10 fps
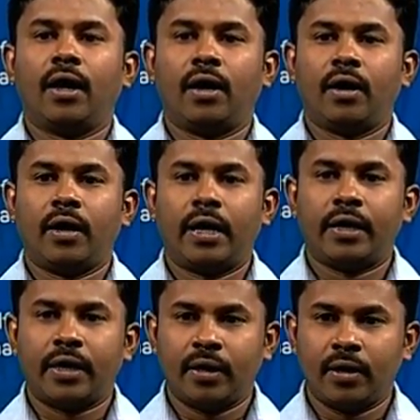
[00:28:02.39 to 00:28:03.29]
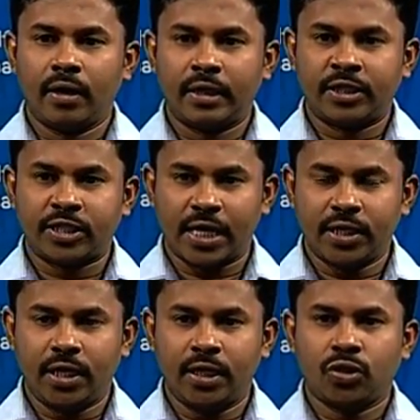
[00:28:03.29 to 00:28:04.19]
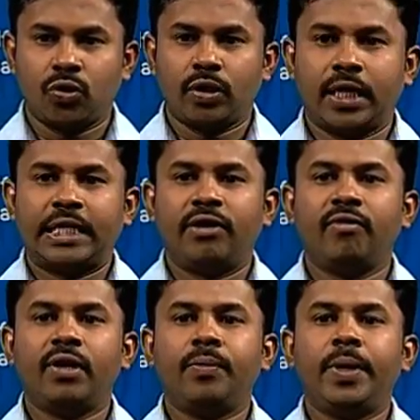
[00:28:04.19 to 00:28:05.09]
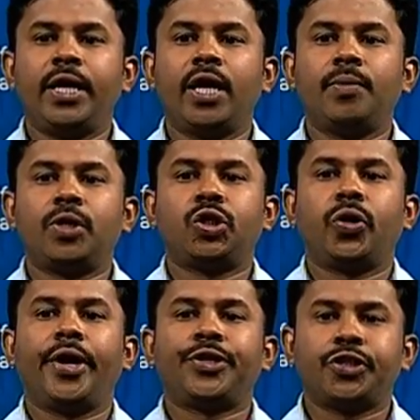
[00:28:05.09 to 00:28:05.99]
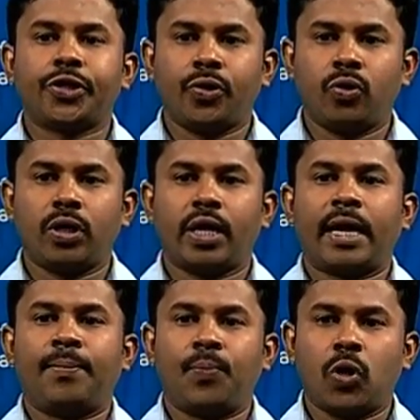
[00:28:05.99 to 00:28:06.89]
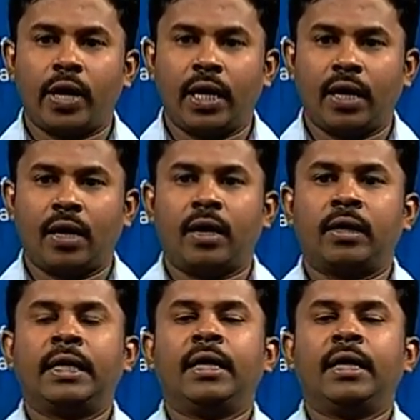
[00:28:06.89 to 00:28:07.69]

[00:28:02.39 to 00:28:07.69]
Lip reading: strategies, so you will be able to execute or employ or